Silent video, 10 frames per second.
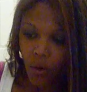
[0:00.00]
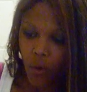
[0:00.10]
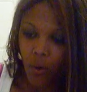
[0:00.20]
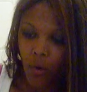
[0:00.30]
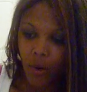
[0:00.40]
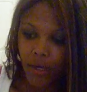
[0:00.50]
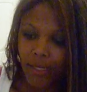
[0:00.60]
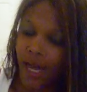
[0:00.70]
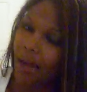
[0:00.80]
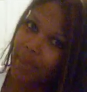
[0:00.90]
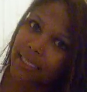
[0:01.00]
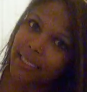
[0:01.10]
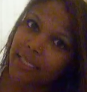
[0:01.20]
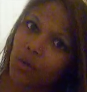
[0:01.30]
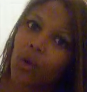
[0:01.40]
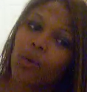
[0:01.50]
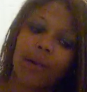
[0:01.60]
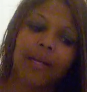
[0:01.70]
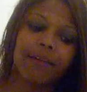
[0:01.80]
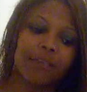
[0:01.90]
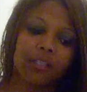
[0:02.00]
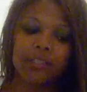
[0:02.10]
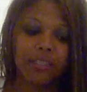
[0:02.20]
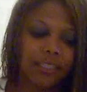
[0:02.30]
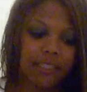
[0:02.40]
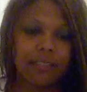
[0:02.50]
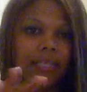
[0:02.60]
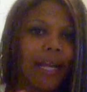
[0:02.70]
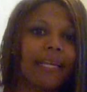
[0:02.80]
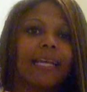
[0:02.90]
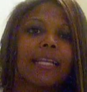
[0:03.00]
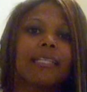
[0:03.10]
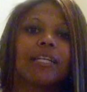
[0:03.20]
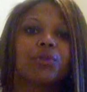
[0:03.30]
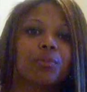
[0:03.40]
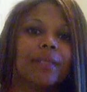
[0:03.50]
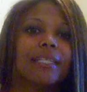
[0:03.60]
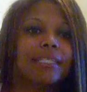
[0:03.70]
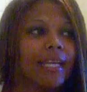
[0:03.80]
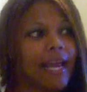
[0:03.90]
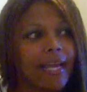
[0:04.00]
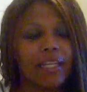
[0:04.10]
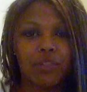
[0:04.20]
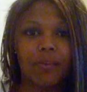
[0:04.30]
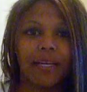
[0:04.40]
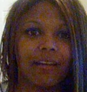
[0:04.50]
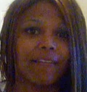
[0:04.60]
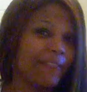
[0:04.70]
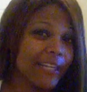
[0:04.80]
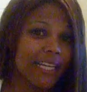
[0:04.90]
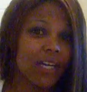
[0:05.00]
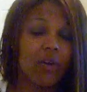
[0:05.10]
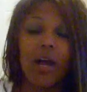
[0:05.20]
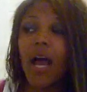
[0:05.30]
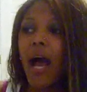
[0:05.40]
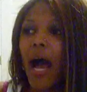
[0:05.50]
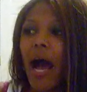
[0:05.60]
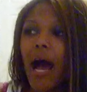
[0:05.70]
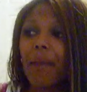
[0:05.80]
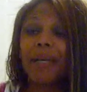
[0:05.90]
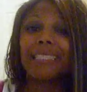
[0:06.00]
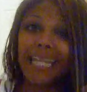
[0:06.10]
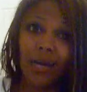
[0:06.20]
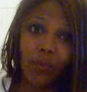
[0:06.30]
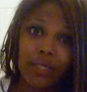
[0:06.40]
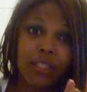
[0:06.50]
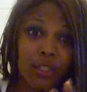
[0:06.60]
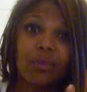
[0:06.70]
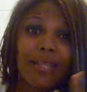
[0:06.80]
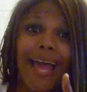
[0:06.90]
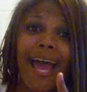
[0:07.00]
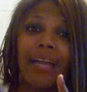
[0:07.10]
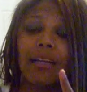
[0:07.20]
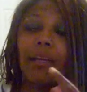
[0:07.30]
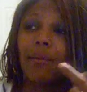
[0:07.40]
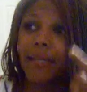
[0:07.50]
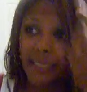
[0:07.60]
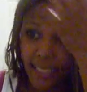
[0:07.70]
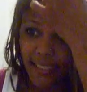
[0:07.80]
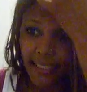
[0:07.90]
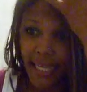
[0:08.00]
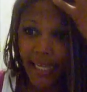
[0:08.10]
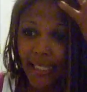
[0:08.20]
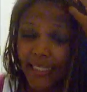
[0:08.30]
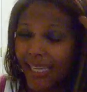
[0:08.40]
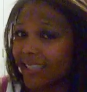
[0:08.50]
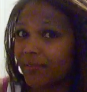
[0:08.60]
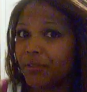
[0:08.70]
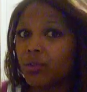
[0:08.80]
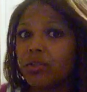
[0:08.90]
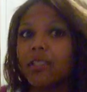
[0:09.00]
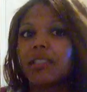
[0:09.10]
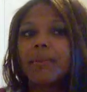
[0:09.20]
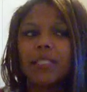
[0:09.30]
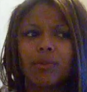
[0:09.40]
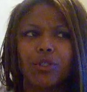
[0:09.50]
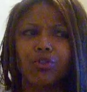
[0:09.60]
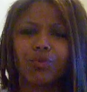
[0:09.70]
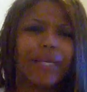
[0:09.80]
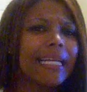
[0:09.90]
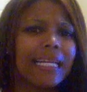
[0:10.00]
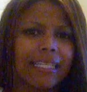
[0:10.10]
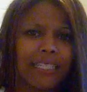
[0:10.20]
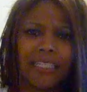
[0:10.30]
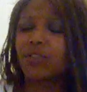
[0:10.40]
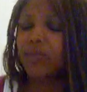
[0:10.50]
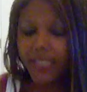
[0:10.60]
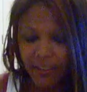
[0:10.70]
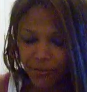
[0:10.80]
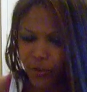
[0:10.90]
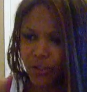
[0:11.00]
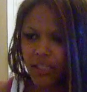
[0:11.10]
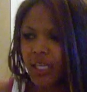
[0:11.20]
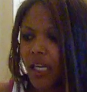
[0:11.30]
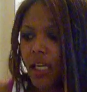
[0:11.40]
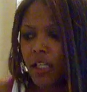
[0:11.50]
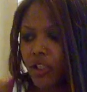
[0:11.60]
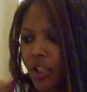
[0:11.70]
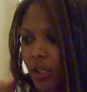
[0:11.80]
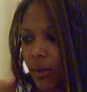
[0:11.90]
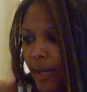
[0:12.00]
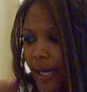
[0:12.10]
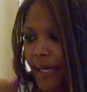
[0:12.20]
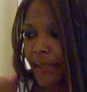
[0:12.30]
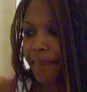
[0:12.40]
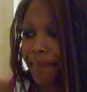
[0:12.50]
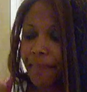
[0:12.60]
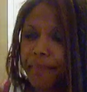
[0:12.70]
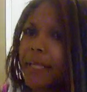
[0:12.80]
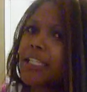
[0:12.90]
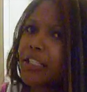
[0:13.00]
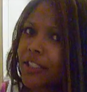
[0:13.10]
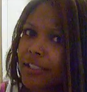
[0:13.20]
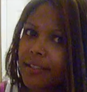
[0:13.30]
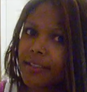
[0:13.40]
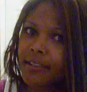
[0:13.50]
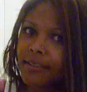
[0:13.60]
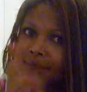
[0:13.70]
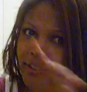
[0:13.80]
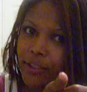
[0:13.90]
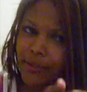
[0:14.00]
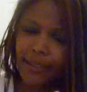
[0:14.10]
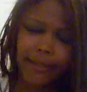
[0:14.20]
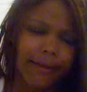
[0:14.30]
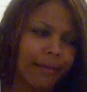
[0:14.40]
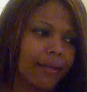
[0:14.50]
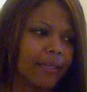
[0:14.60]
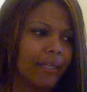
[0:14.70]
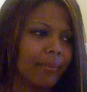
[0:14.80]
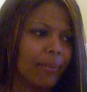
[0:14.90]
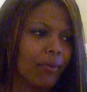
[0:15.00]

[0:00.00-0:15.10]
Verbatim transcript: or comment it or whatever. Just kind of get in touch with me and say, hey, could you make another video? Because um, I will do that, because I understand it is kind of confusing, especially when you read it. It is really confusing. So um, make sure you need another, a little bit